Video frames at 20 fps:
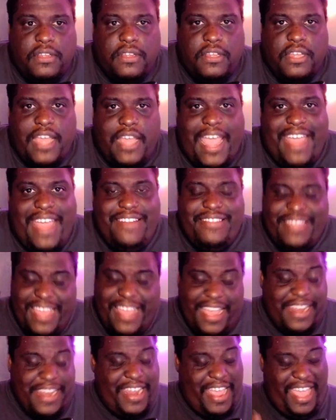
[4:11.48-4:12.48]
And then
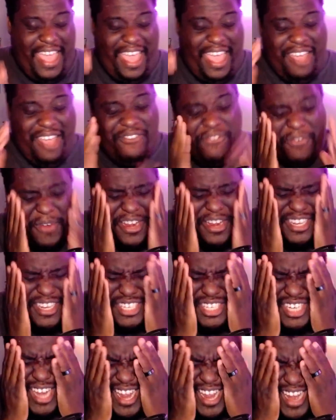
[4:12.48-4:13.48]
every
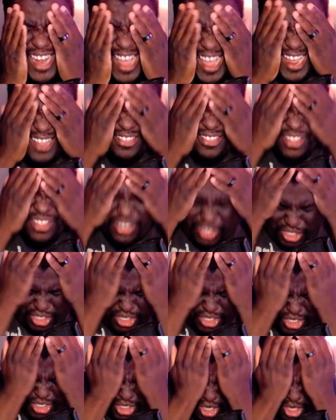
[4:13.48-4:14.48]
Jedi in this
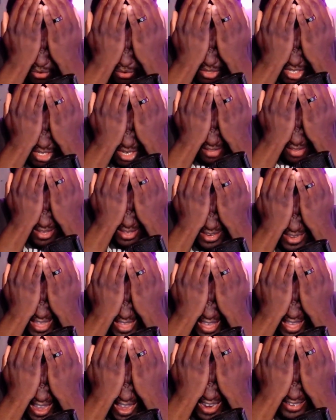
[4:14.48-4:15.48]
show doesn't
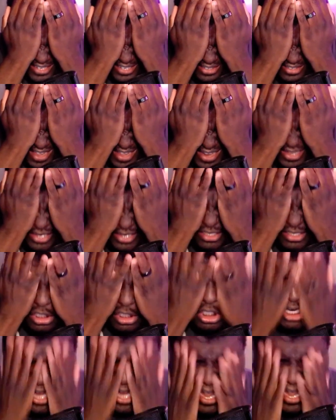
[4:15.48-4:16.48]
act like a
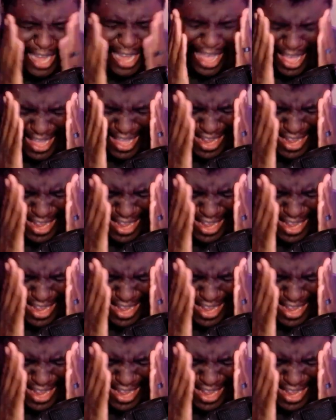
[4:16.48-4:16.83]
Jedi.